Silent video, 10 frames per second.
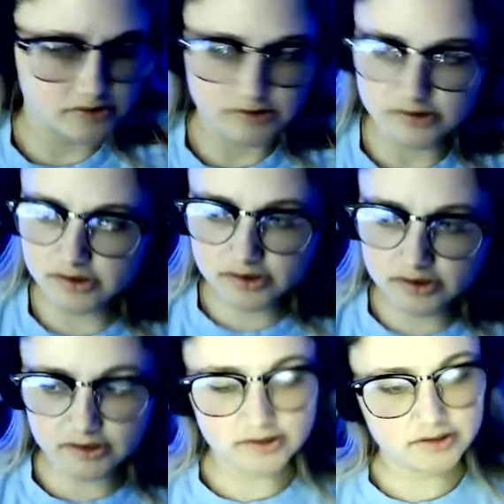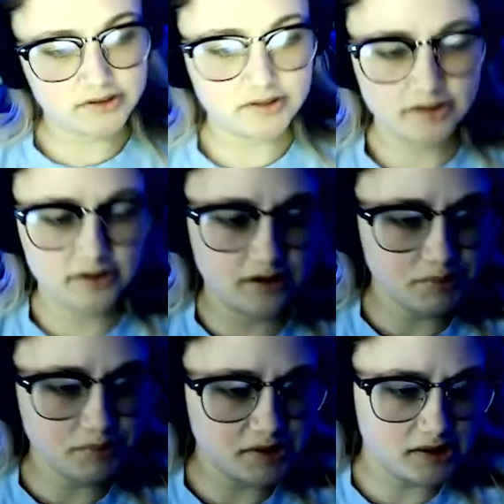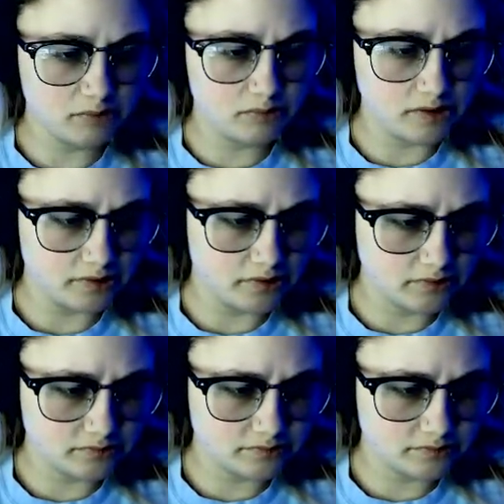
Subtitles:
because they're putting in the work, you know?